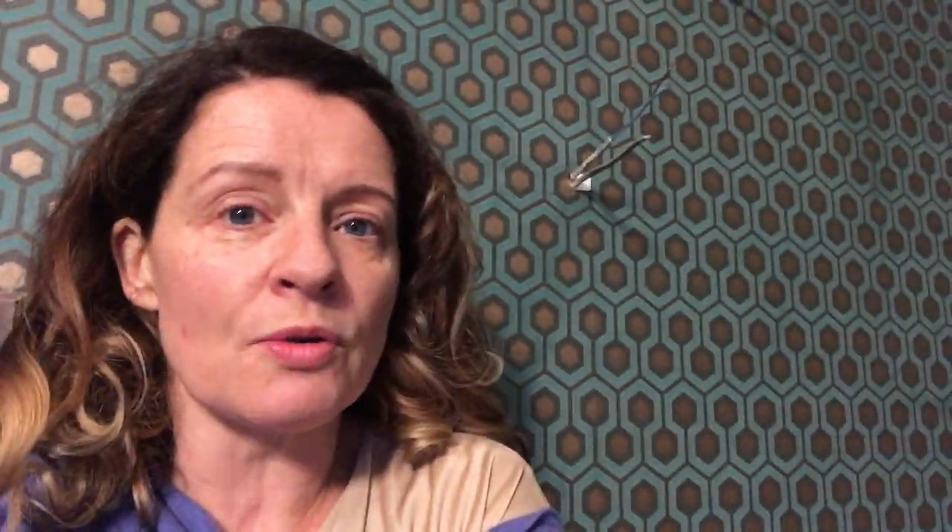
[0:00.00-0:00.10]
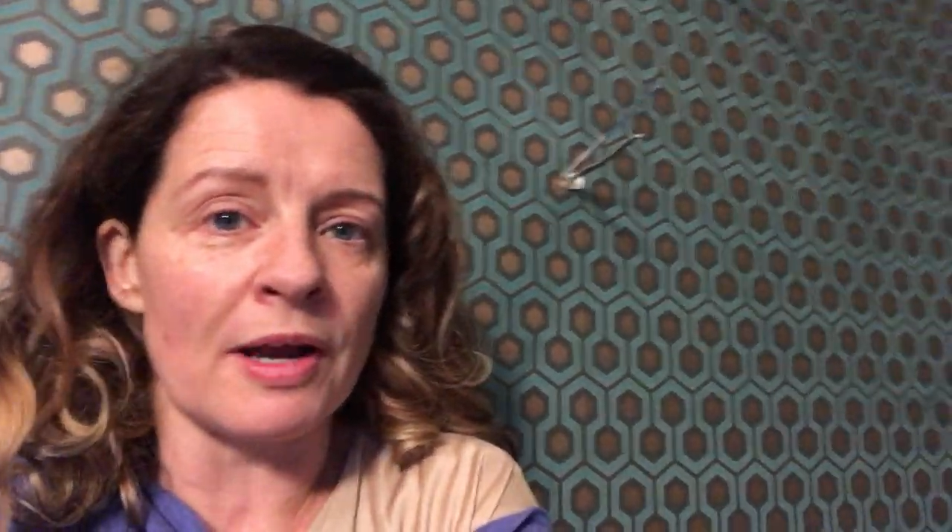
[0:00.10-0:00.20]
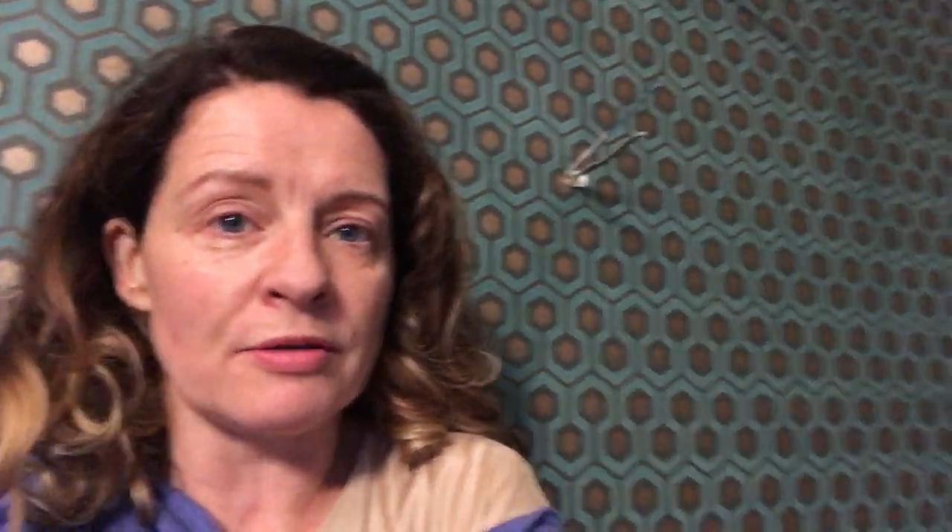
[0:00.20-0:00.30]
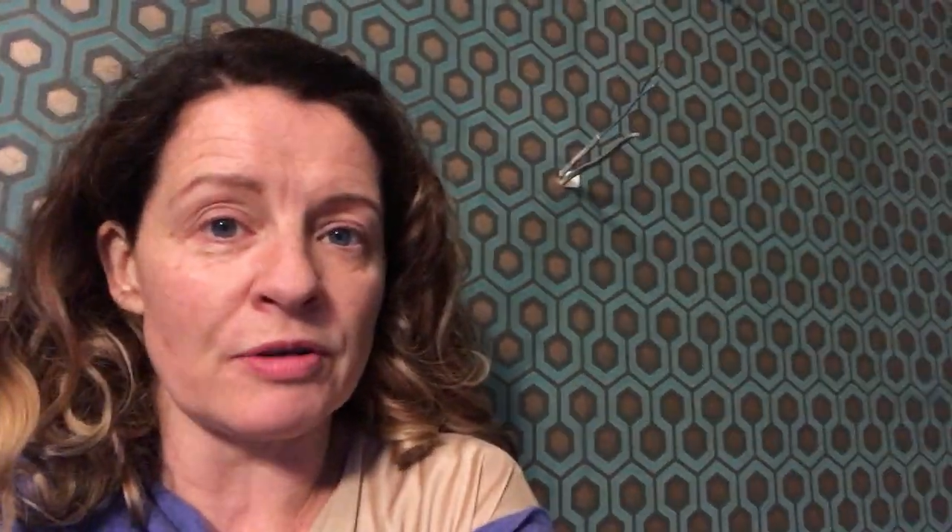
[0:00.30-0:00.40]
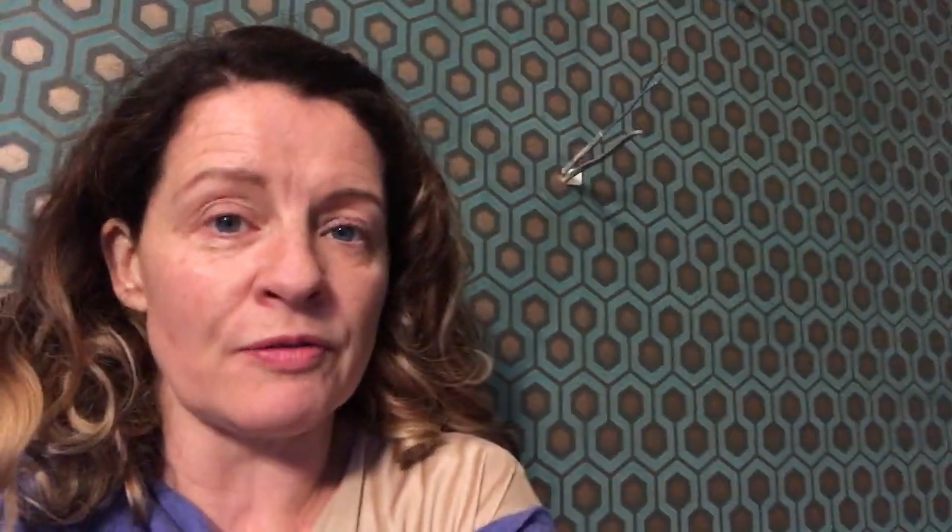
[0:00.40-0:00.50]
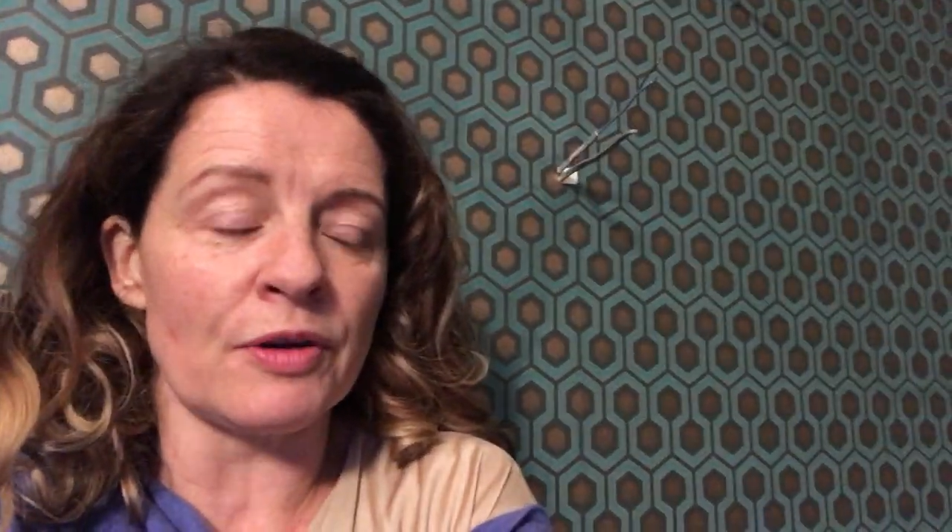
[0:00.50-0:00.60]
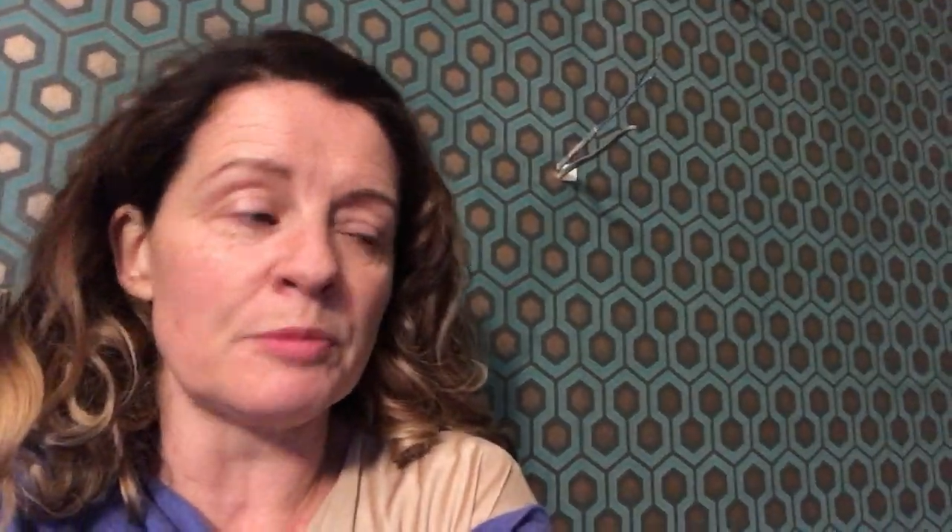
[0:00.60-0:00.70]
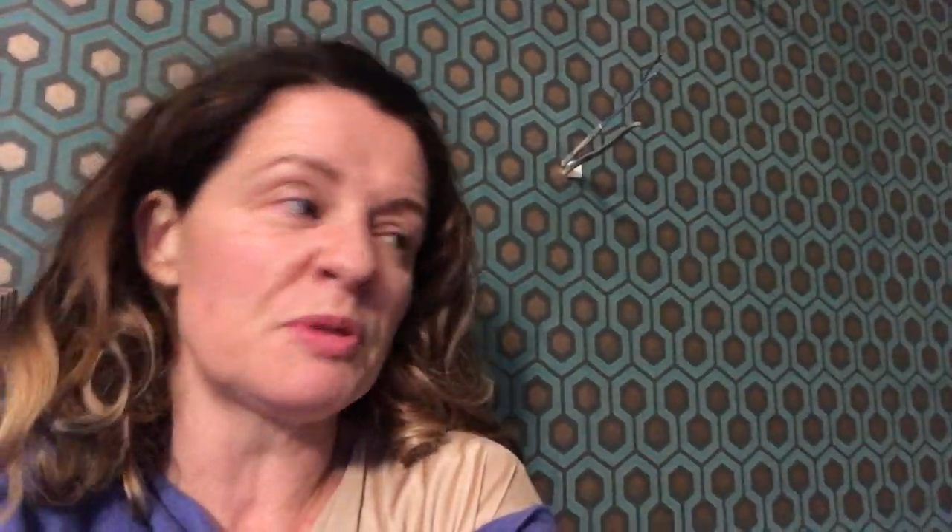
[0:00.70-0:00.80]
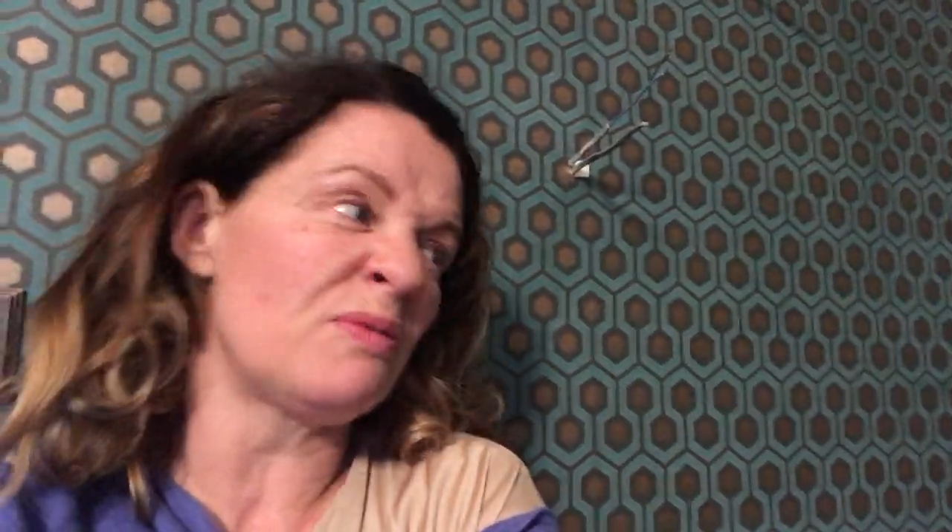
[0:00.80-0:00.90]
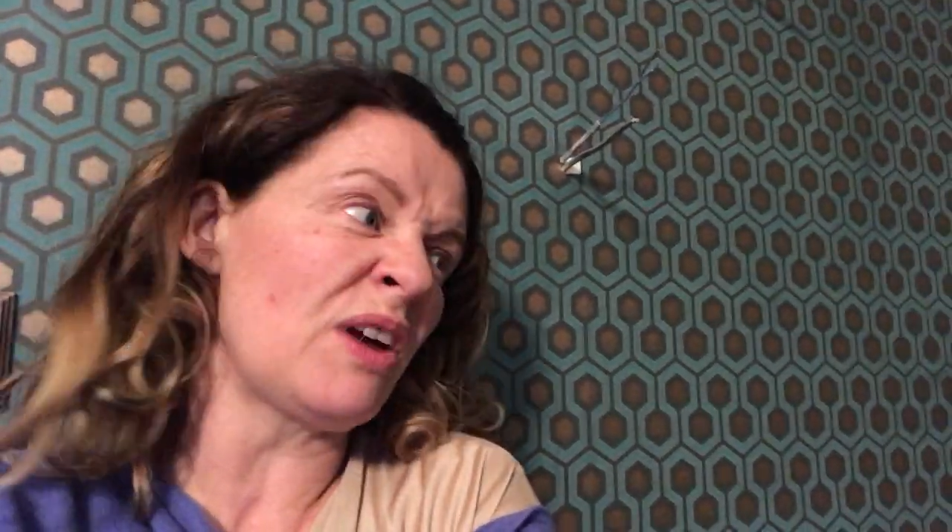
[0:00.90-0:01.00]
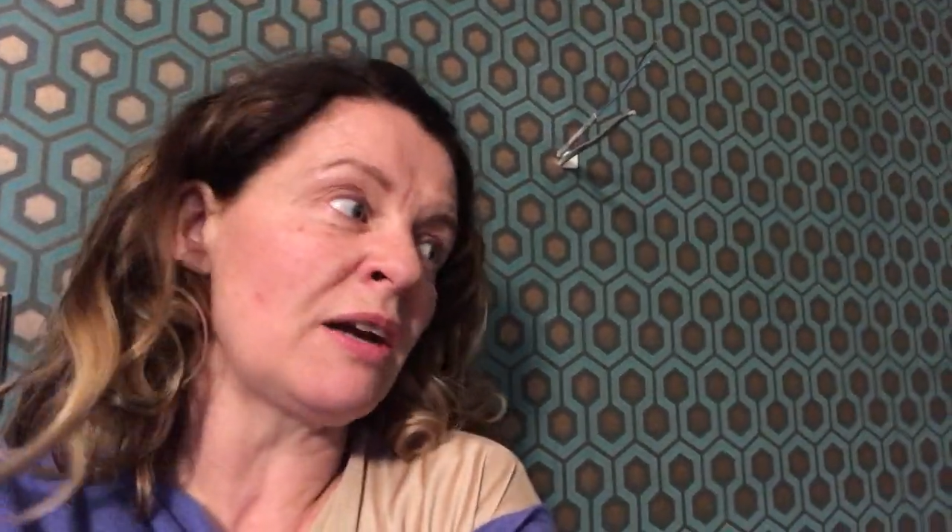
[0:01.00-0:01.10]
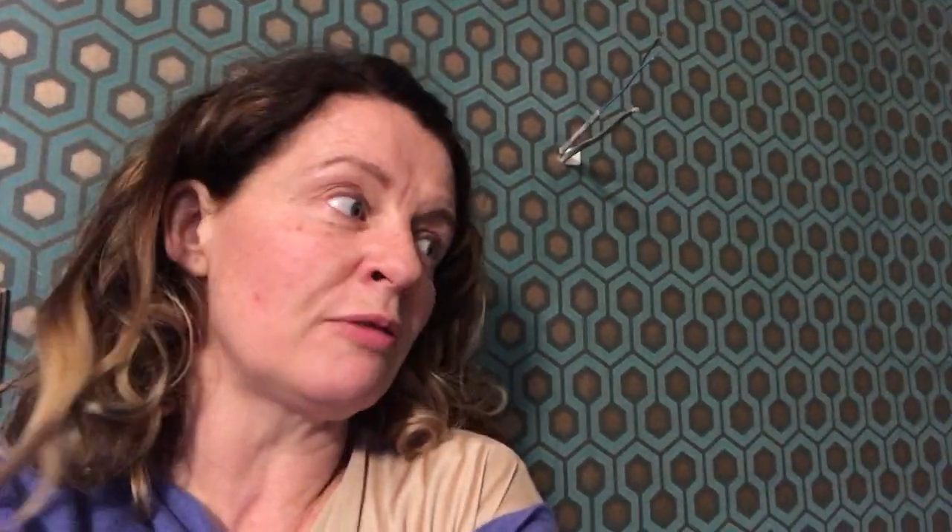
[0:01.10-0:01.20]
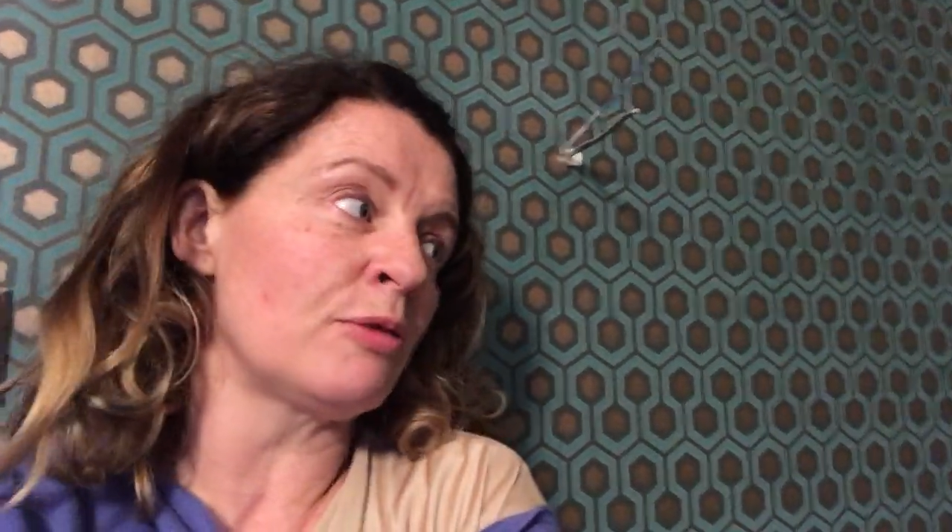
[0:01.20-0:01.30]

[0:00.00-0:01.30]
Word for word: grand refurbs varying